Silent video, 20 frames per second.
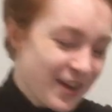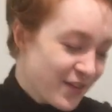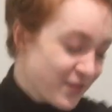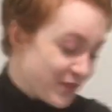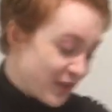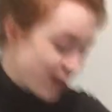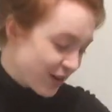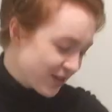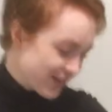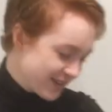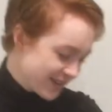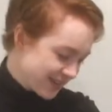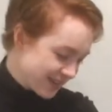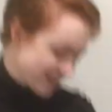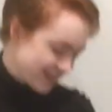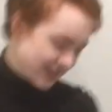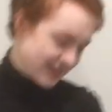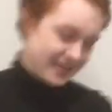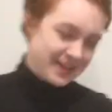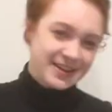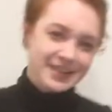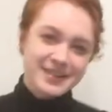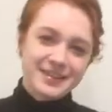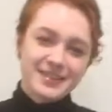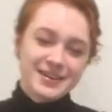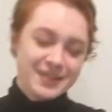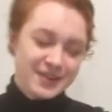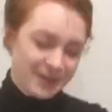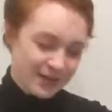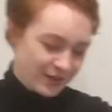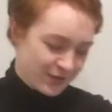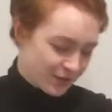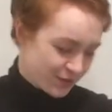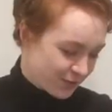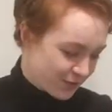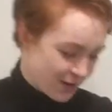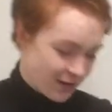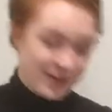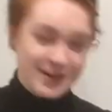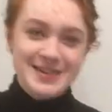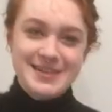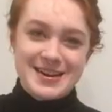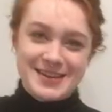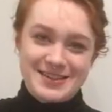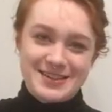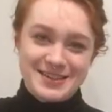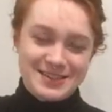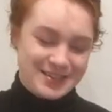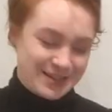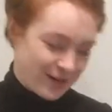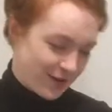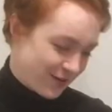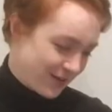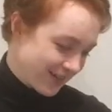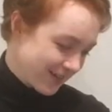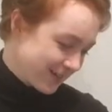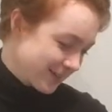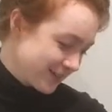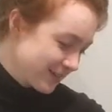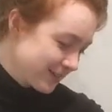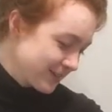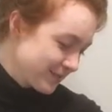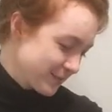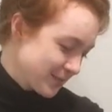Very exciting, very necessary,